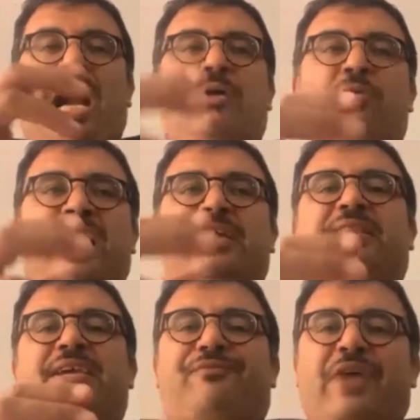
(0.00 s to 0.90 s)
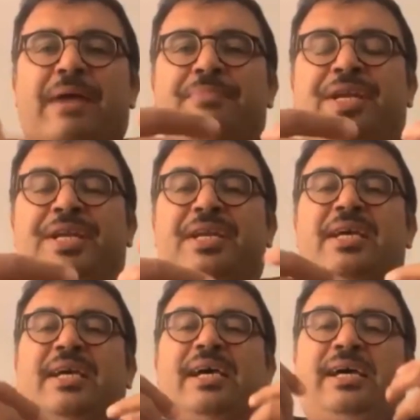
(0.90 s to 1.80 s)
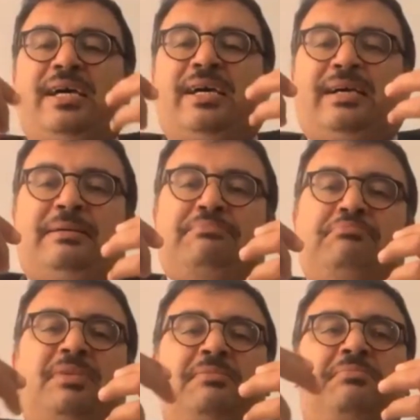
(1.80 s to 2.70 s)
sent in trying to understand